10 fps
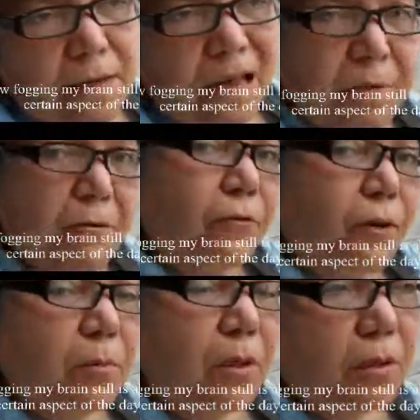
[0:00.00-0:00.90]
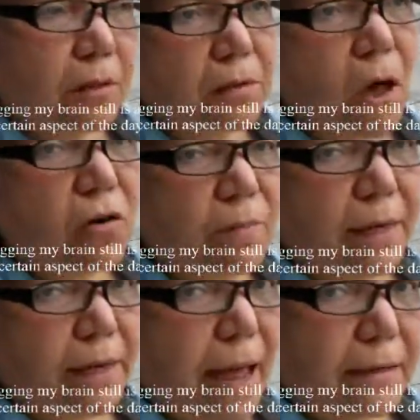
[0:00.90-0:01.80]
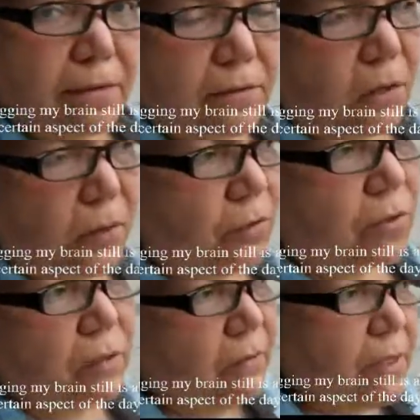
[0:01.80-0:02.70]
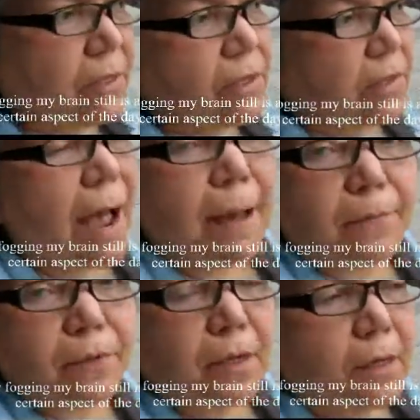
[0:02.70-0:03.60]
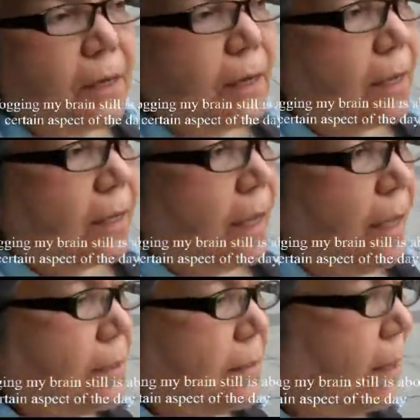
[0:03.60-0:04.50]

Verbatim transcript: coming from lower Manhattan going north. Everything just stopped. And